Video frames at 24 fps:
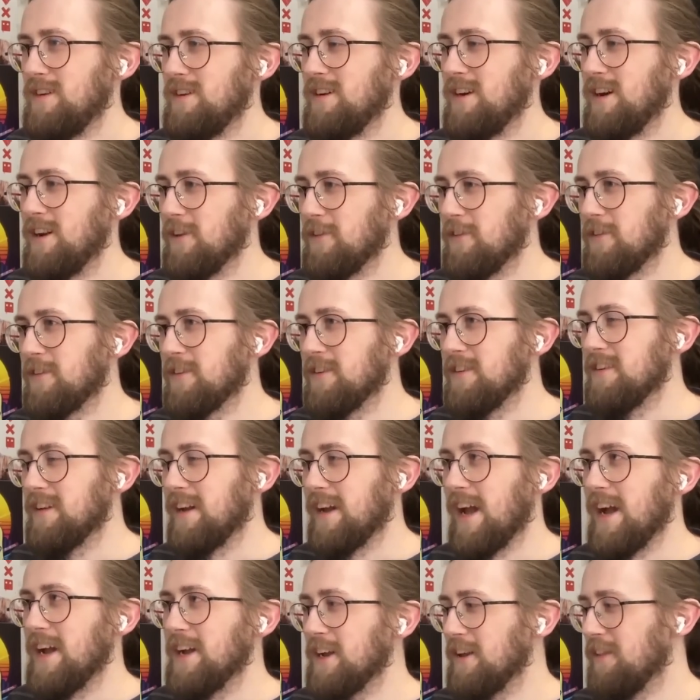don't think he's going to
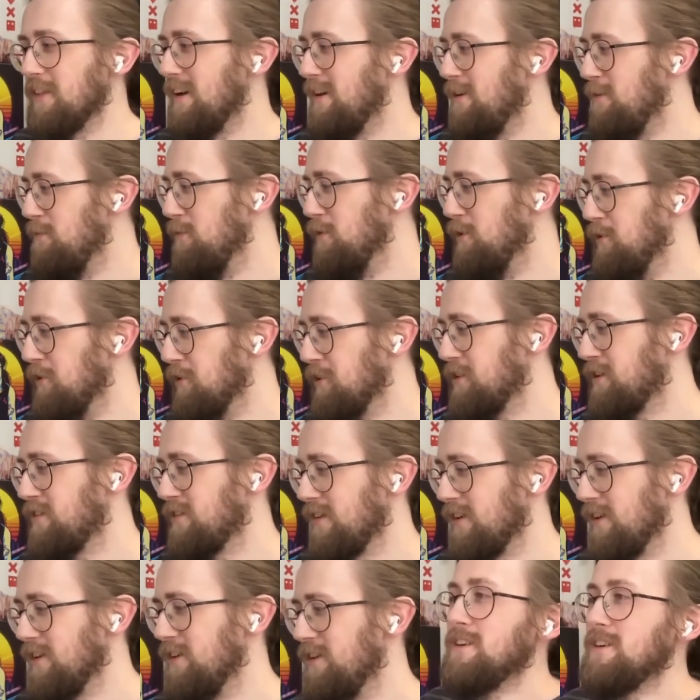take any of that on board,
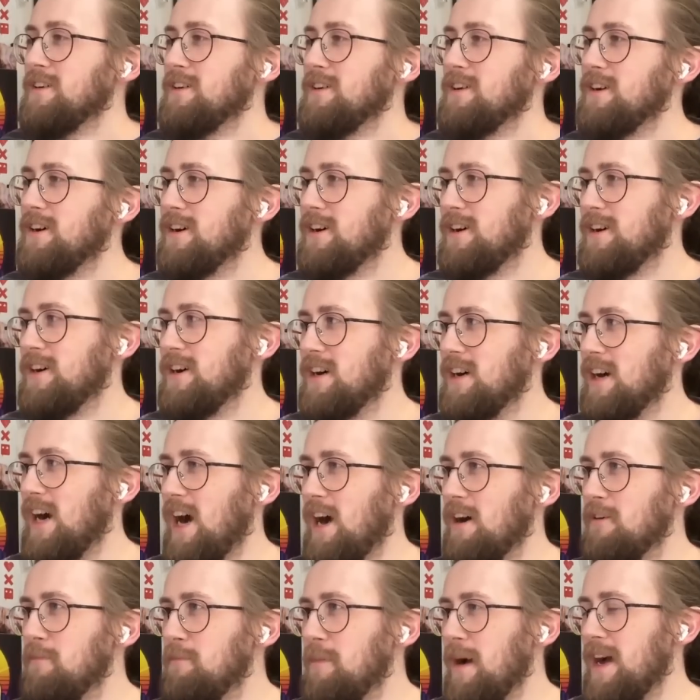so...
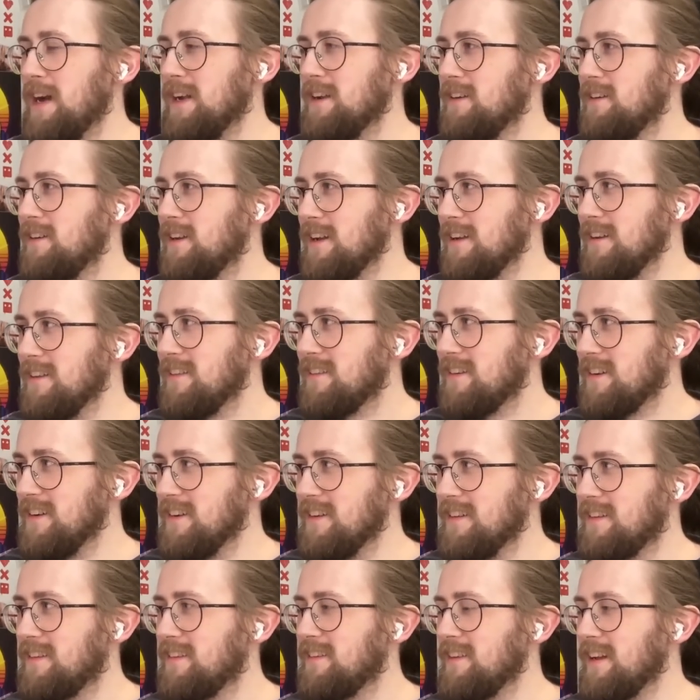I bet Dean's
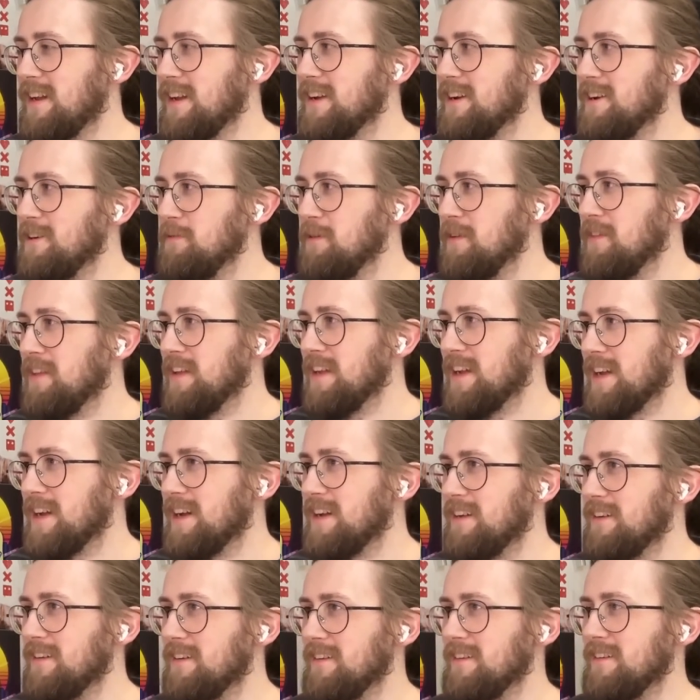gonna see him at the
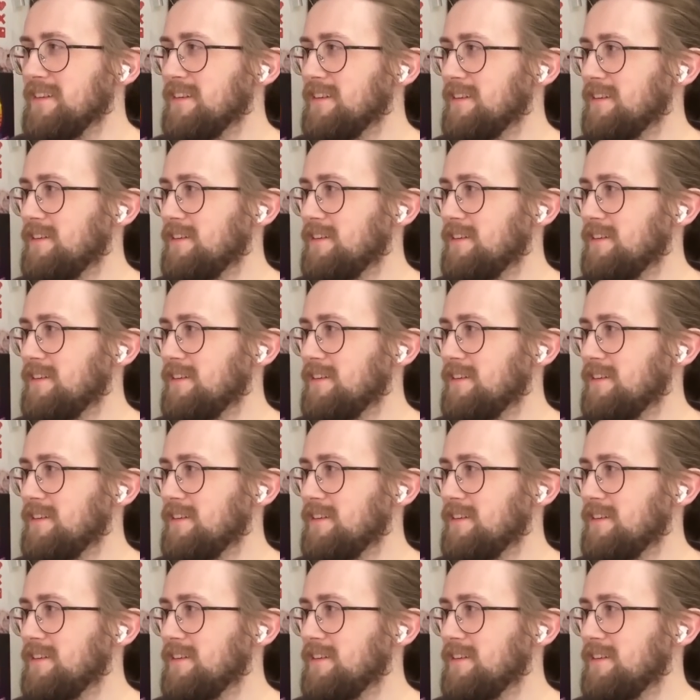end.